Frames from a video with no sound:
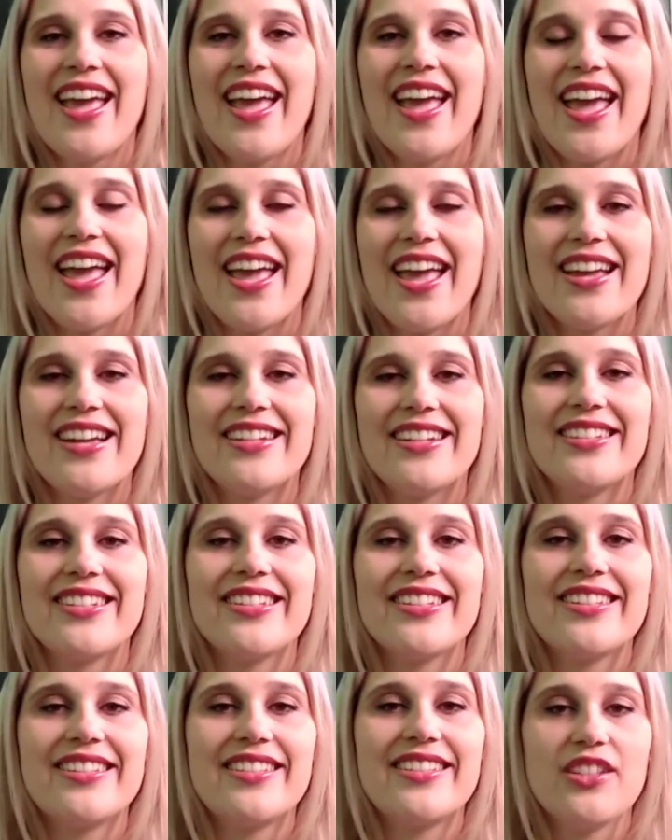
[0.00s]
and
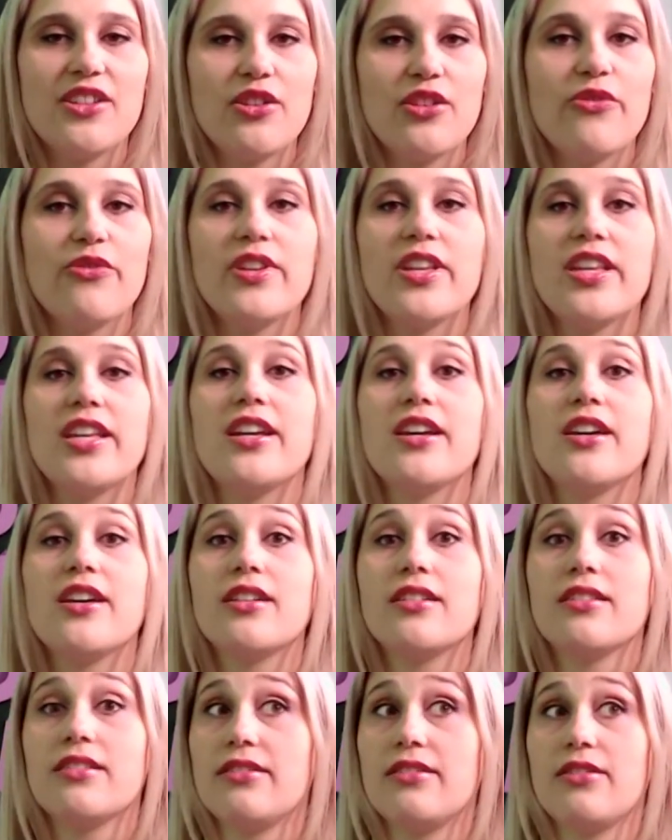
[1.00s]
Sylvie
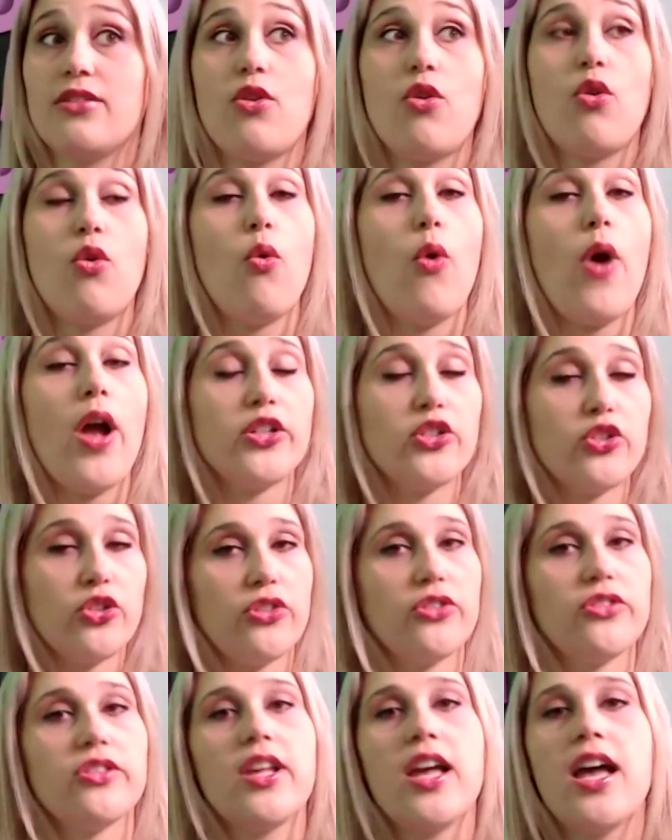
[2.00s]

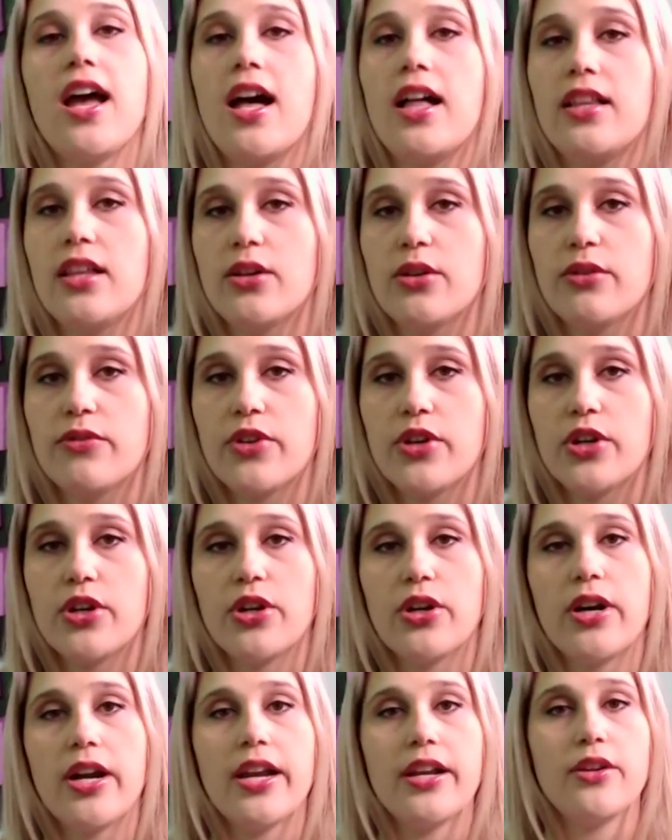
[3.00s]
questions the hell out of
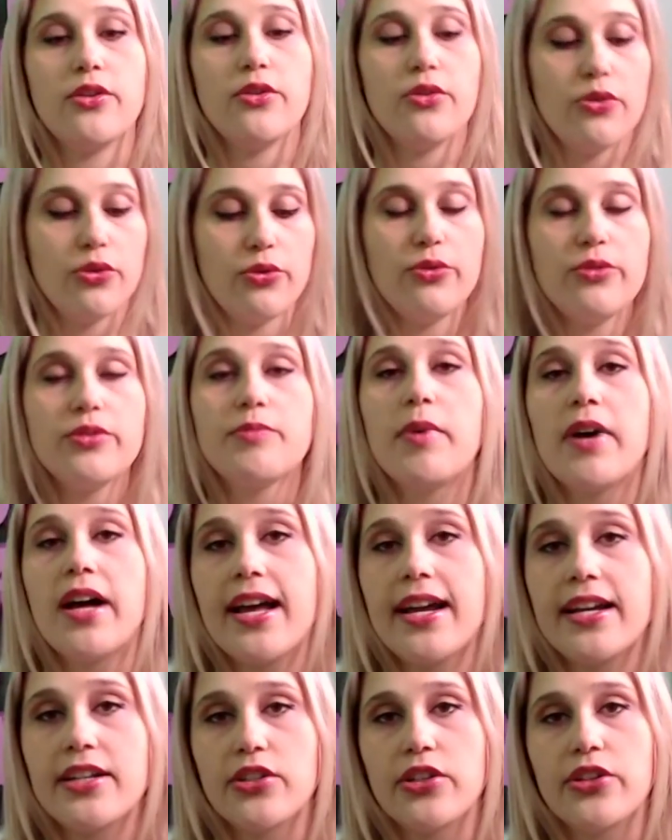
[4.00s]
her and who's
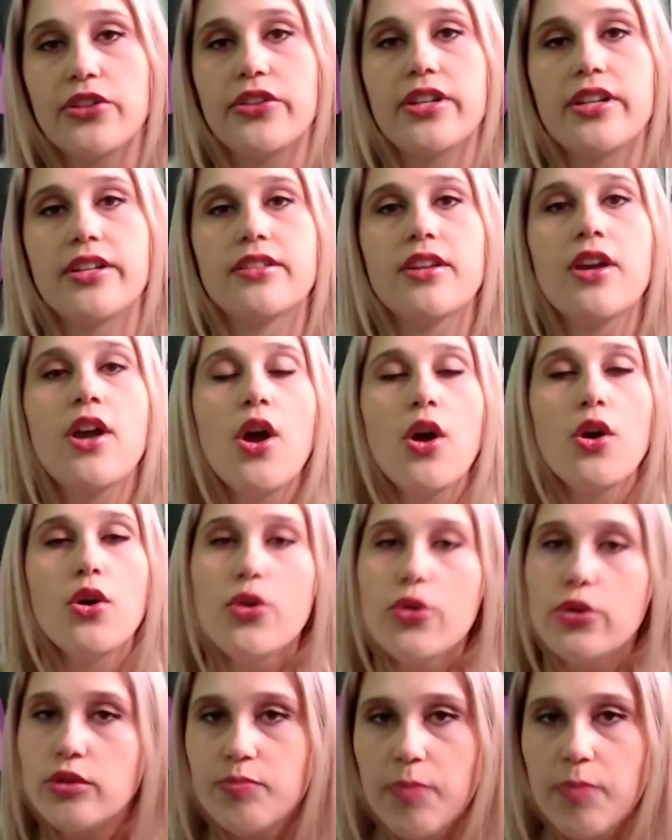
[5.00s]
behind all this, who's